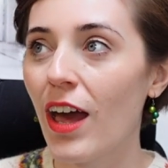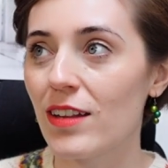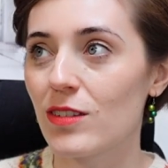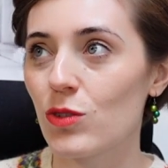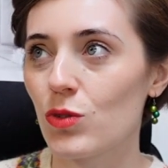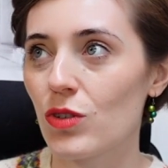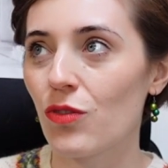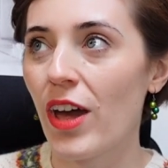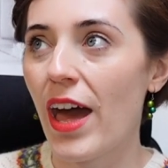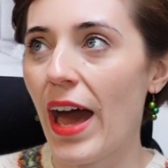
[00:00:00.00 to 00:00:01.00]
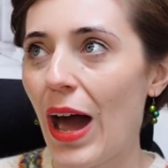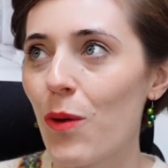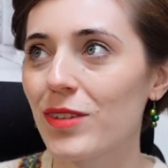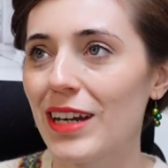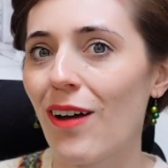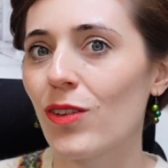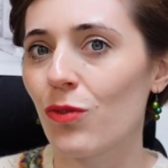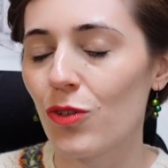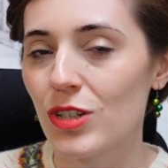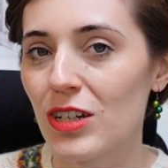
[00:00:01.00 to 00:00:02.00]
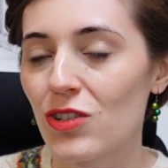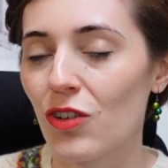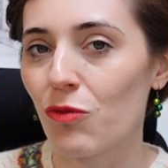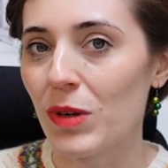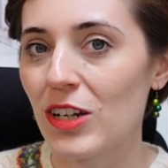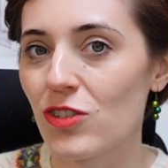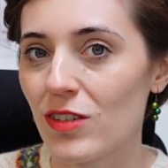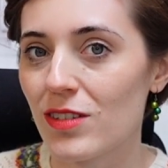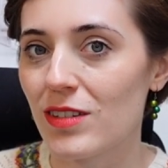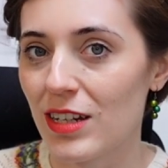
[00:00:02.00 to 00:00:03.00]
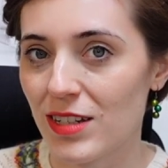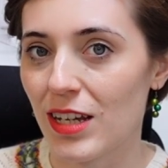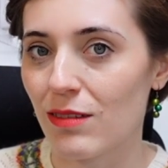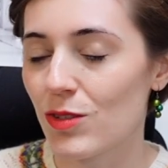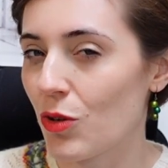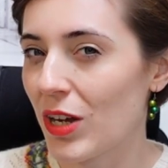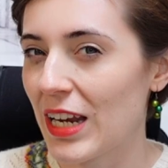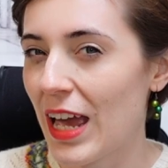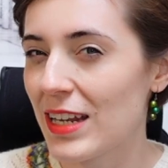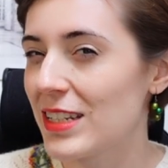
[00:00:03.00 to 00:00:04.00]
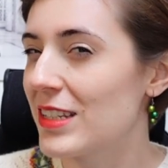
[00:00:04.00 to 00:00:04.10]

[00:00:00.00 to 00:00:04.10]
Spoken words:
And so sort of hours and hours of footage of me just knitting stockinette